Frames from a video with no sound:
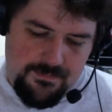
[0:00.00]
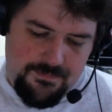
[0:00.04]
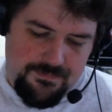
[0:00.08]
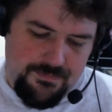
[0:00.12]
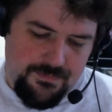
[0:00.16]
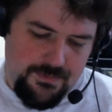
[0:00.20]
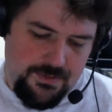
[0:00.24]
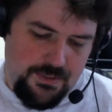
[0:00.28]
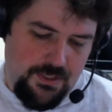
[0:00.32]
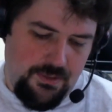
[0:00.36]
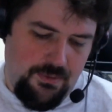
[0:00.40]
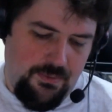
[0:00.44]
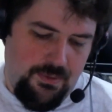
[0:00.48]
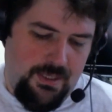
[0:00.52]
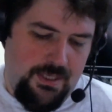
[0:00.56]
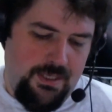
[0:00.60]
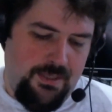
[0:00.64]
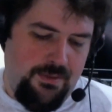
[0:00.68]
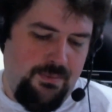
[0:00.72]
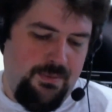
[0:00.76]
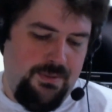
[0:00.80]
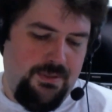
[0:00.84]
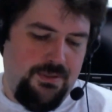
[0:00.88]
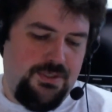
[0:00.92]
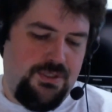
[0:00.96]
So the
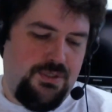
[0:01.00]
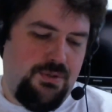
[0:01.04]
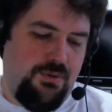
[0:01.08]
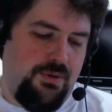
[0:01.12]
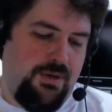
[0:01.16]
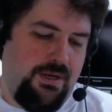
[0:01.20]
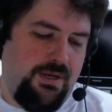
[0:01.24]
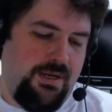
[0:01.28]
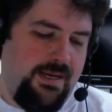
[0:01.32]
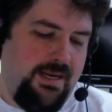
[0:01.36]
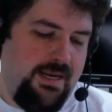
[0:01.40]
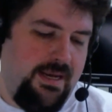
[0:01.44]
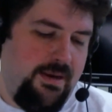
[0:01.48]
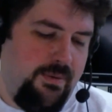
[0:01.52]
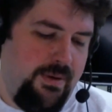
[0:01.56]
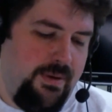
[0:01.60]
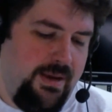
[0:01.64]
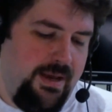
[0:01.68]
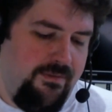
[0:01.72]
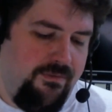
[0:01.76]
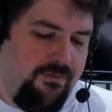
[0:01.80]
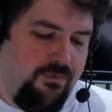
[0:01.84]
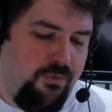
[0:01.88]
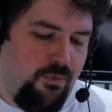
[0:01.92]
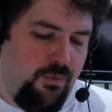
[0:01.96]
Windows Store can now
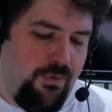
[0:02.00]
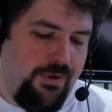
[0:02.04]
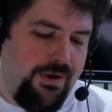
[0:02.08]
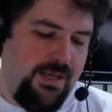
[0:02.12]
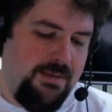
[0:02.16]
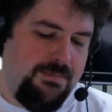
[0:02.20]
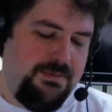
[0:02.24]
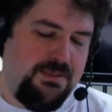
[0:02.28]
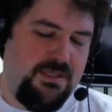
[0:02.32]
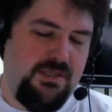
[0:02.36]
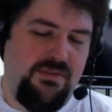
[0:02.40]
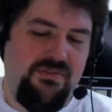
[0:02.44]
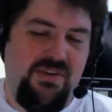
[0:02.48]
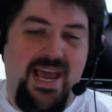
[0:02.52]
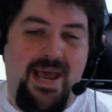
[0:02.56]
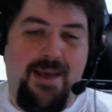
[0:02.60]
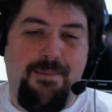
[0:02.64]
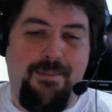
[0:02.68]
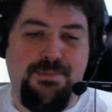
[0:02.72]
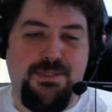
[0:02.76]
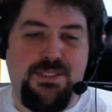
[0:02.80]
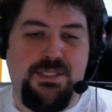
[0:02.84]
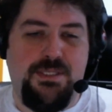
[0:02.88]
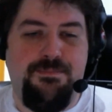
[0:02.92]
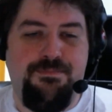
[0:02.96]
have 4 types of
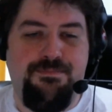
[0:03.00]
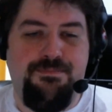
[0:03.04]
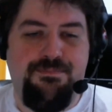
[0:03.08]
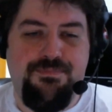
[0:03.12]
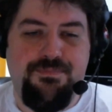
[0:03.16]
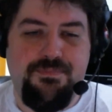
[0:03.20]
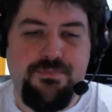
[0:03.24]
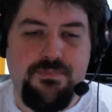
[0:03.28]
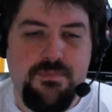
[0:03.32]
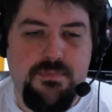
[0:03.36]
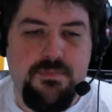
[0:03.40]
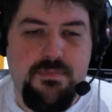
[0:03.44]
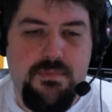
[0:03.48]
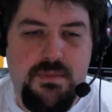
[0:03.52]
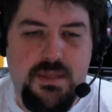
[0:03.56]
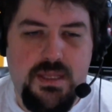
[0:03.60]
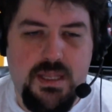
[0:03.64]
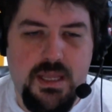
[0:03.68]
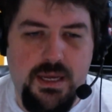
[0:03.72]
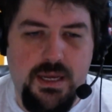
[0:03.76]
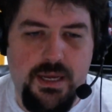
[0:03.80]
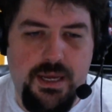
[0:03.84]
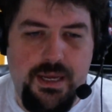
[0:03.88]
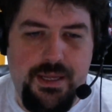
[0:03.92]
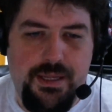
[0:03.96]
apps,
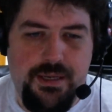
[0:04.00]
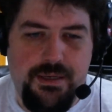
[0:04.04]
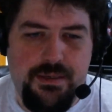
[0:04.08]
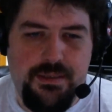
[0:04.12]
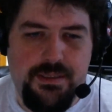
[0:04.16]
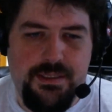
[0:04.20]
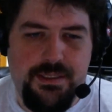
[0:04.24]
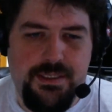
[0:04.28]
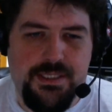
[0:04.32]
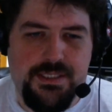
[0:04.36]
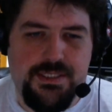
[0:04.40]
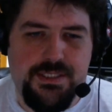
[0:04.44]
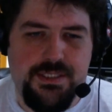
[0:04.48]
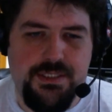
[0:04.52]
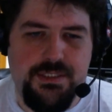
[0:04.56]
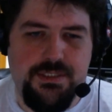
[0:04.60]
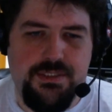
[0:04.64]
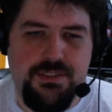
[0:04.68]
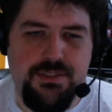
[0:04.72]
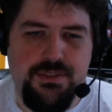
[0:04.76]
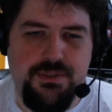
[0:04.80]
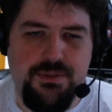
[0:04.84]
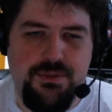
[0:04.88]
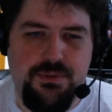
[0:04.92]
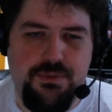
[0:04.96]
in addition
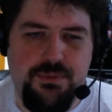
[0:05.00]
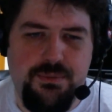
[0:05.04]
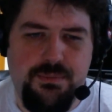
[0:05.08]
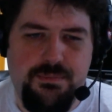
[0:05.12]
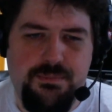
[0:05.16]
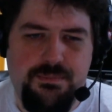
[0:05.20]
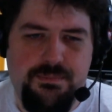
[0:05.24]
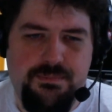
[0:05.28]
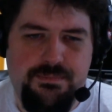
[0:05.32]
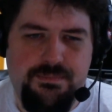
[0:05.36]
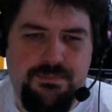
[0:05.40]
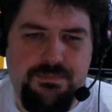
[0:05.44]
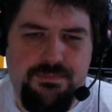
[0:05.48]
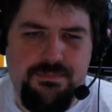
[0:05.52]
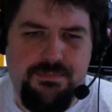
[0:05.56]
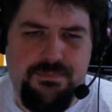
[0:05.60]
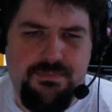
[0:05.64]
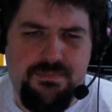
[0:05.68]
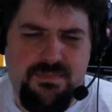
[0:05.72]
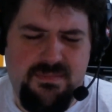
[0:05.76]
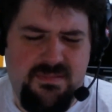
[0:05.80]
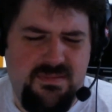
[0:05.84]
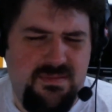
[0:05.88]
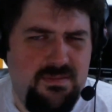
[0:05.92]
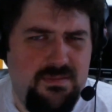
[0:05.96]
to
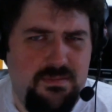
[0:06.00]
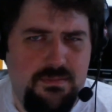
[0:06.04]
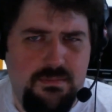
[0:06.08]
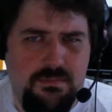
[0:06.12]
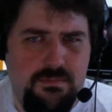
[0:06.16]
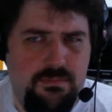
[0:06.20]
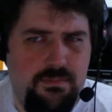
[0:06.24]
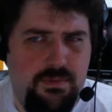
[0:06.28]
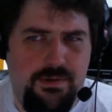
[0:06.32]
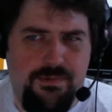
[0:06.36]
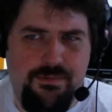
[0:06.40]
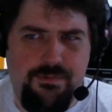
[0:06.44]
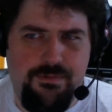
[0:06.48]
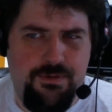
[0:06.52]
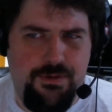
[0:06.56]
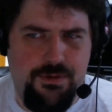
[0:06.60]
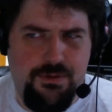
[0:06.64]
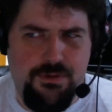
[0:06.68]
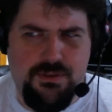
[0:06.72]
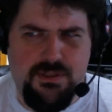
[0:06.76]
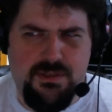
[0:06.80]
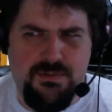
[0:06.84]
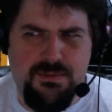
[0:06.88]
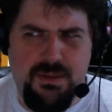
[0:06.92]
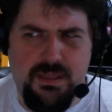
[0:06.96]
whatever
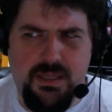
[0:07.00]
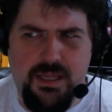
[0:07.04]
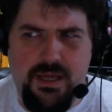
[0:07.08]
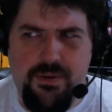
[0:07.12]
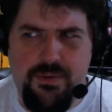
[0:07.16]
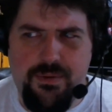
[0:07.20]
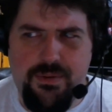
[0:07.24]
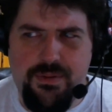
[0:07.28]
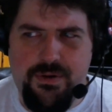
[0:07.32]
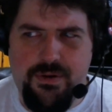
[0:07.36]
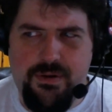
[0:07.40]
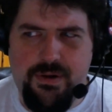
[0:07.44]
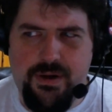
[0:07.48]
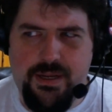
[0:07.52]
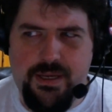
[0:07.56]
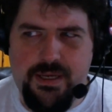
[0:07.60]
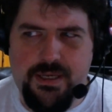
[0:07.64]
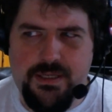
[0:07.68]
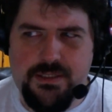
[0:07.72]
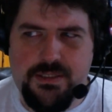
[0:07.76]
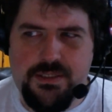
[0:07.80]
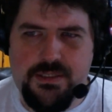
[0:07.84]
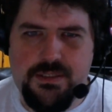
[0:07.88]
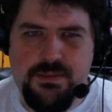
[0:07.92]
used to be allowed in there, I guess.